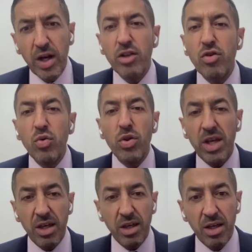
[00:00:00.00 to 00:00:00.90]
So I do
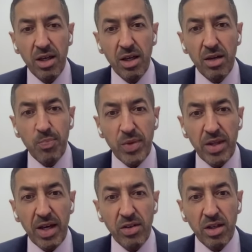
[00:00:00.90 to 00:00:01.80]
think
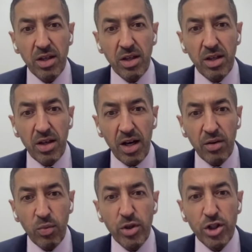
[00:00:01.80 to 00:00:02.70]
that
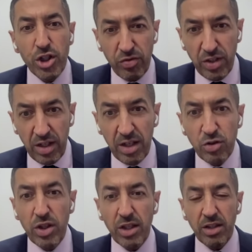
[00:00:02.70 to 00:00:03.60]
we're shifting.
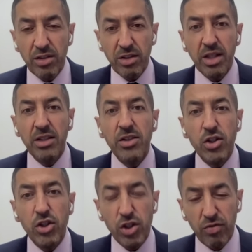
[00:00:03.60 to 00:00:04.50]
I do think that
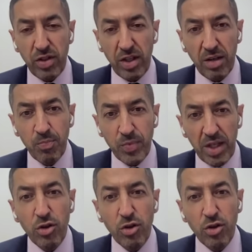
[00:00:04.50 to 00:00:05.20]
this is shifting.